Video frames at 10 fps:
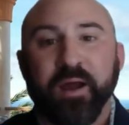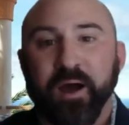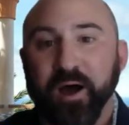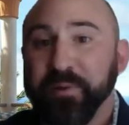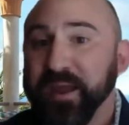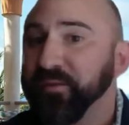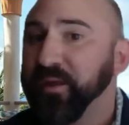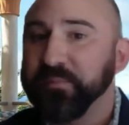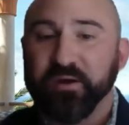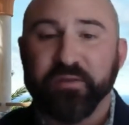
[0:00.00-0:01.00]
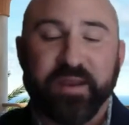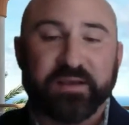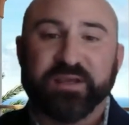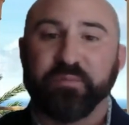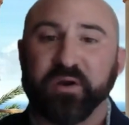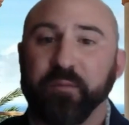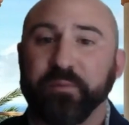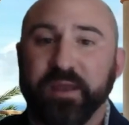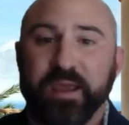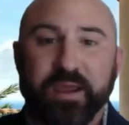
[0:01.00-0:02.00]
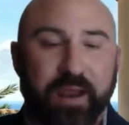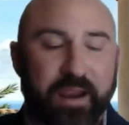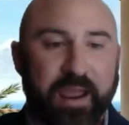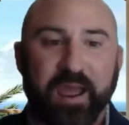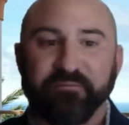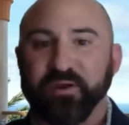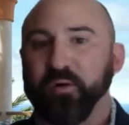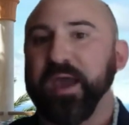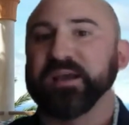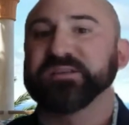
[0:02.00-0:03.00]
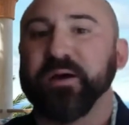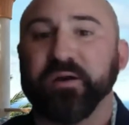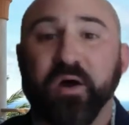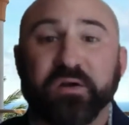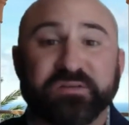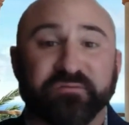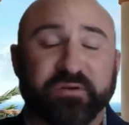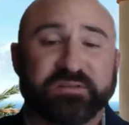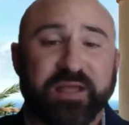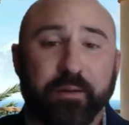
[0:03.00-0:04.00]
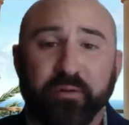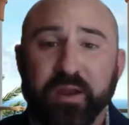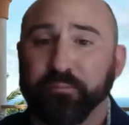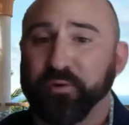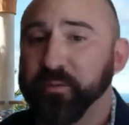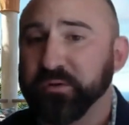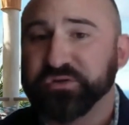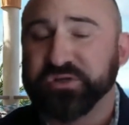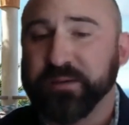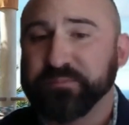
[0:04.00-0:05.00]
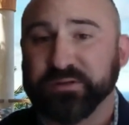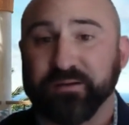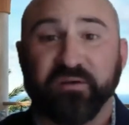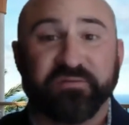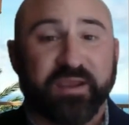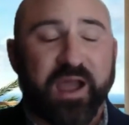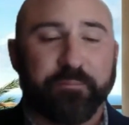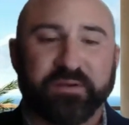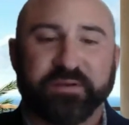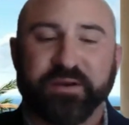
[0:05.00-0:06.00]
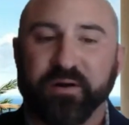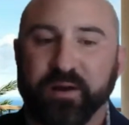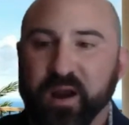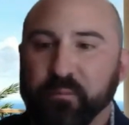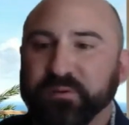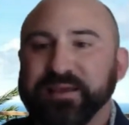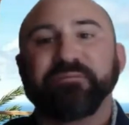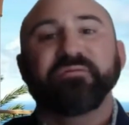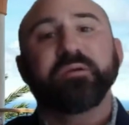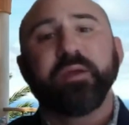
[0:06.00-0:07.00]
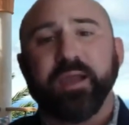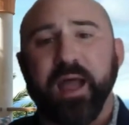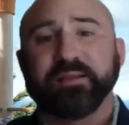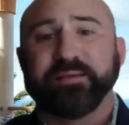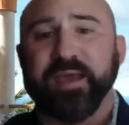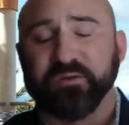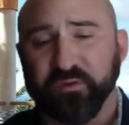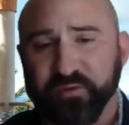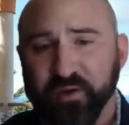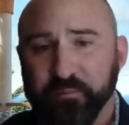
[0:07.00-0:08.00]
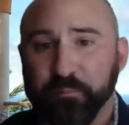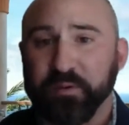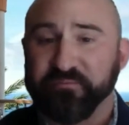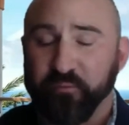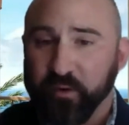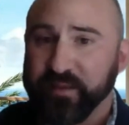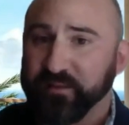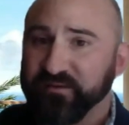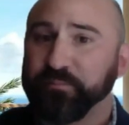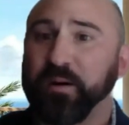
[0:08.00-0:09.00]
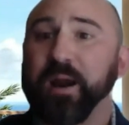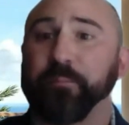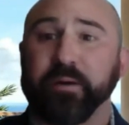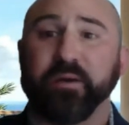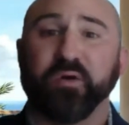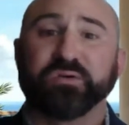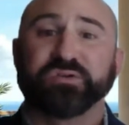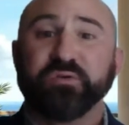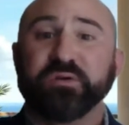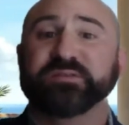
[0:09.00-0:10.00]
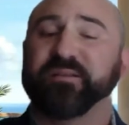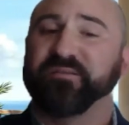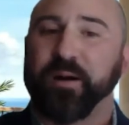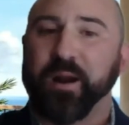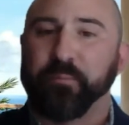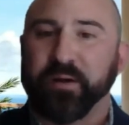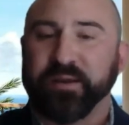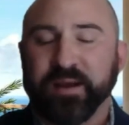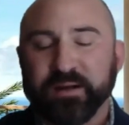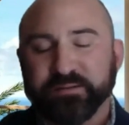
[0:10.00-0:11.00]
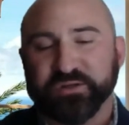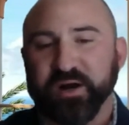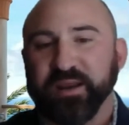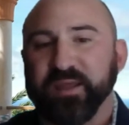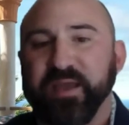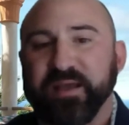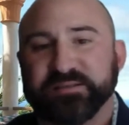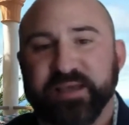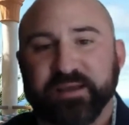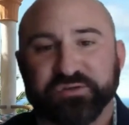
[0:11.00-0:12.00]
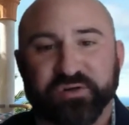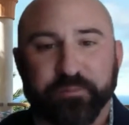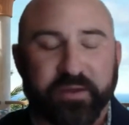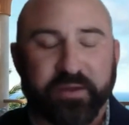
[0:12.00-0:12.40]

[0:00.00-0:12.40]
Hey, let me know the next time you're coming in. I have, X amount of dollars in free slot play, promo chips. I love the comp dinner, but definitely make contact with them before they leave property or as soon as they leave property to try to get that second trip in.